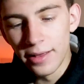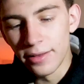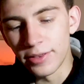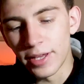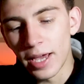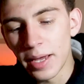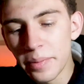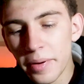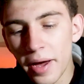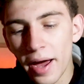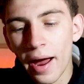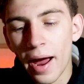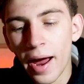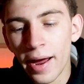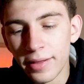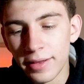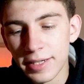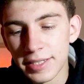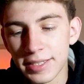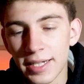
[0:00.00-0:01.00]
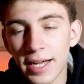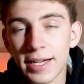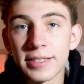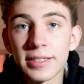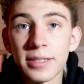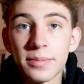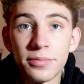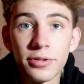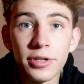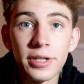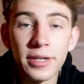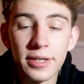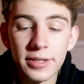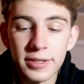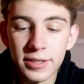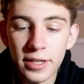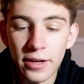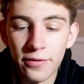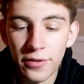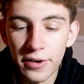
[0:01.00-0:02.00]
The API list has some pretty good
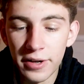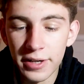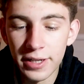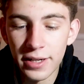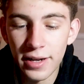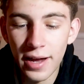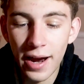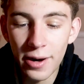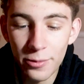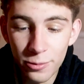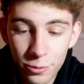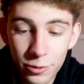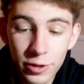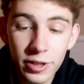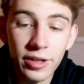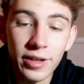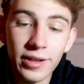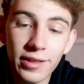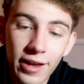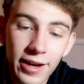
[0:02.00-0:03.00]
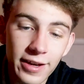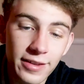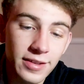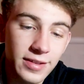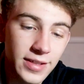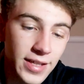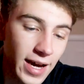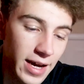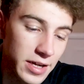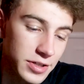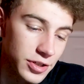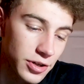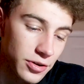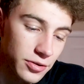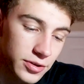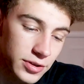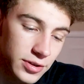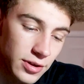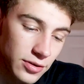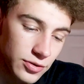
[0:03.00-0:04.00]
stuff on it. I really like the dad
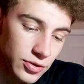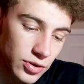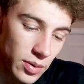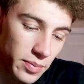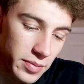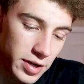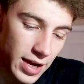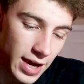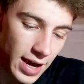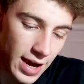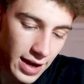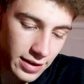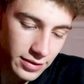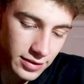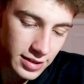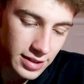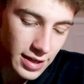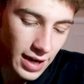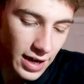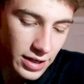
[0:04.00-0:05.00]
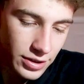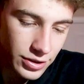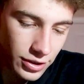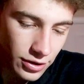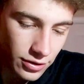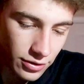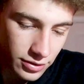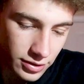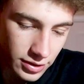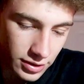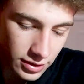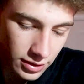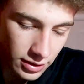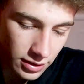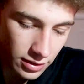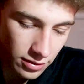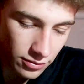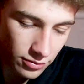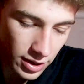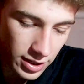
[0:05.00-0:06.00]
jokes though. So I'm gonna add the dad jokes
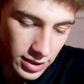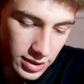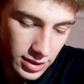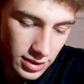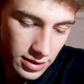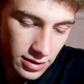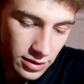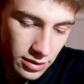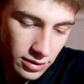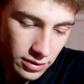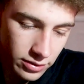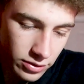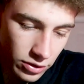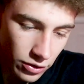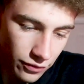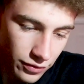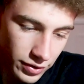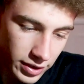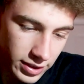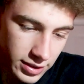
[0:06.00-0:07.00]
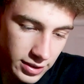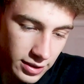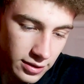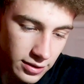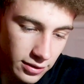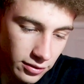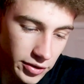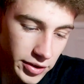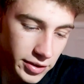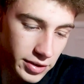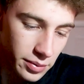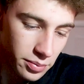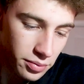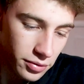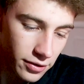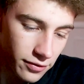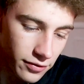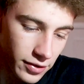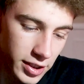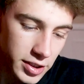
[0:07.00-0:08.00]
right here. Don't forget to delete the
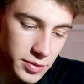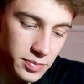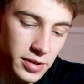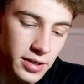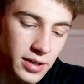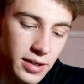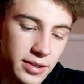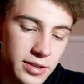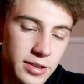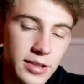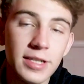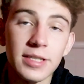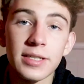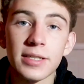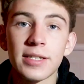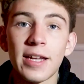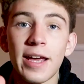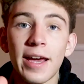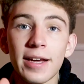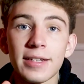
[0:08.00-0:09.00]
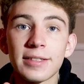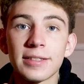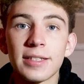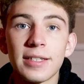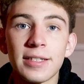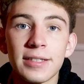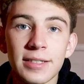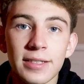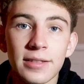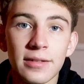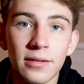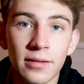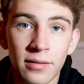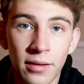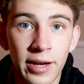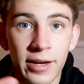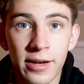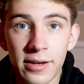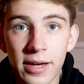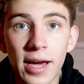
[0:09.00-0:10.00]
prefix because this text isn't
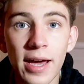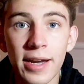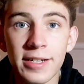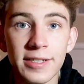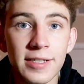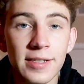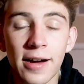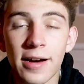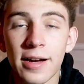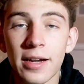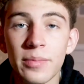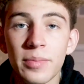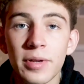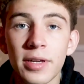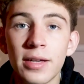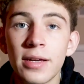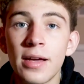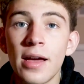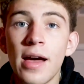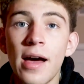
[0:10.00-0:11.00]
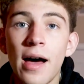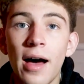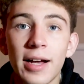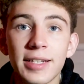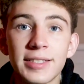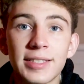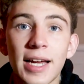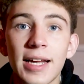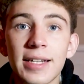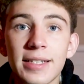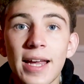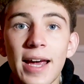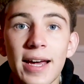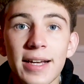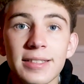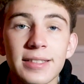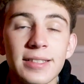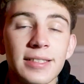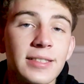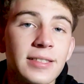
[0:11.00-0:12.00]
like, again, it's not gonna be a set
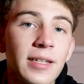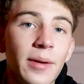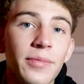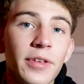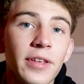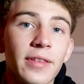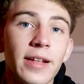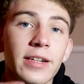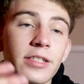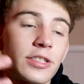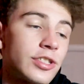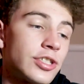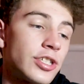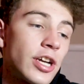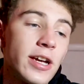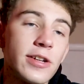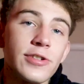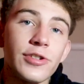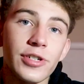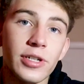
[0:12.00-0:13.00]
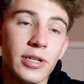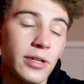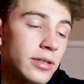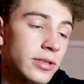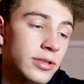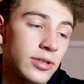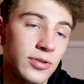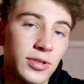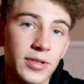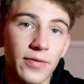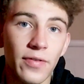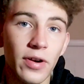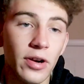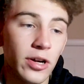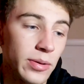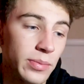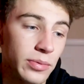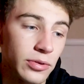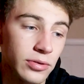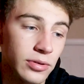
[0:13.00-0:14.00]
text. It's something that's changing, so it's a
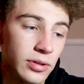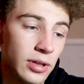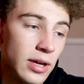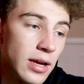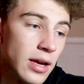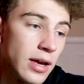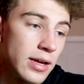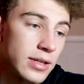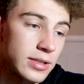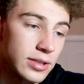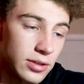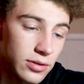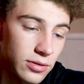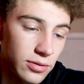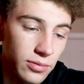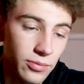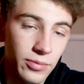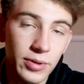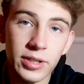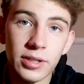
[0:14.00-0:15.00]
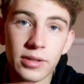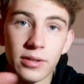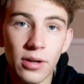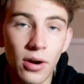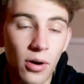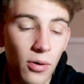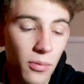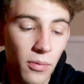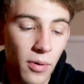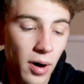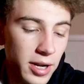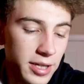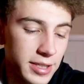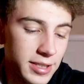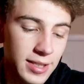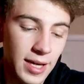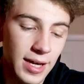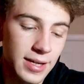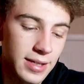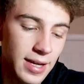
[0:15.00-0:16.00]
variable. So we don't want to
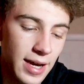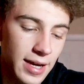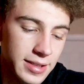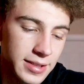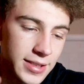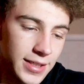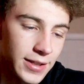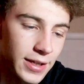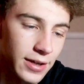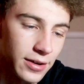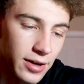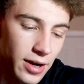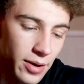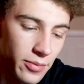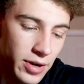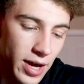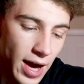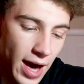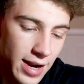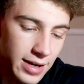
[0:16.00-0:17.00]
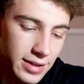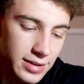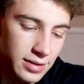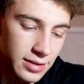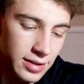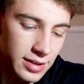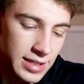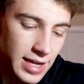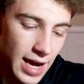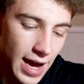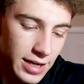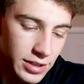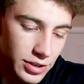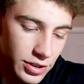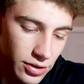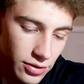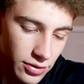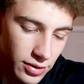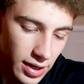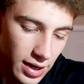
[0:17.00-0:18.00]
set text in there. And we added the dad
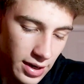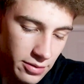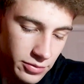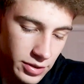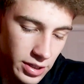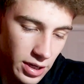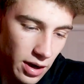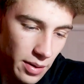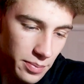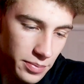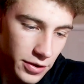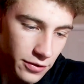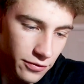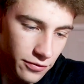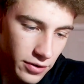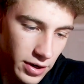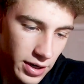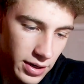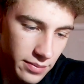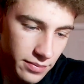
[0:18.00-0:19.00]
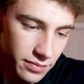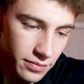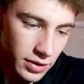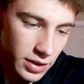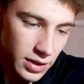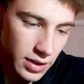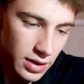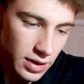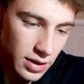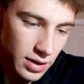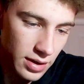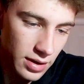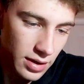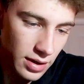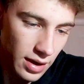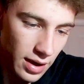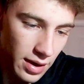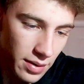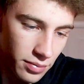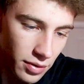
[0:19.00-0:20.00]
joke and we up the frame
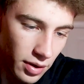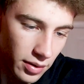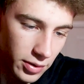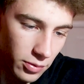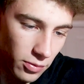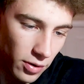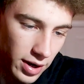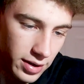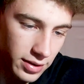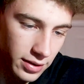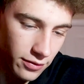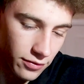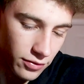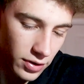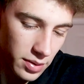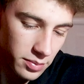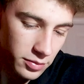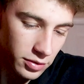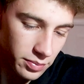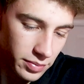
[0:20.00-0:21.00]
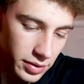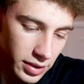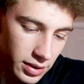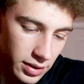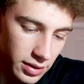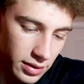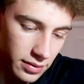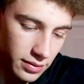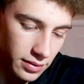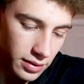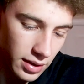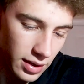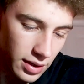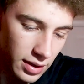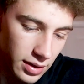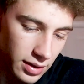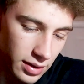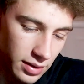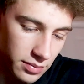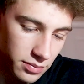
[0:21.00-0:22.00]
and probably widen the frame a little bit
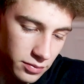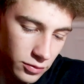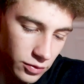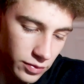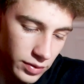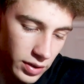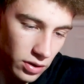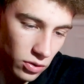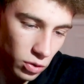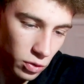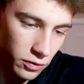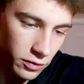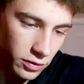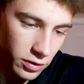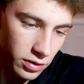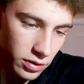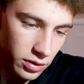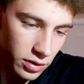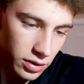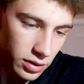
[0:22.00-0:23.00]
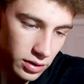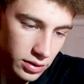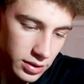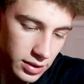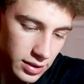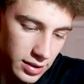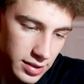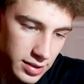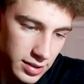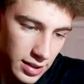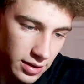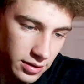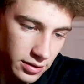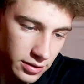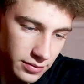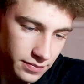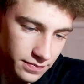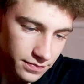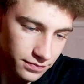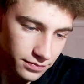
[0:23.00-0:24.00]
and move it over to the
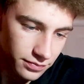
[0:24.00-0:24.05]
center.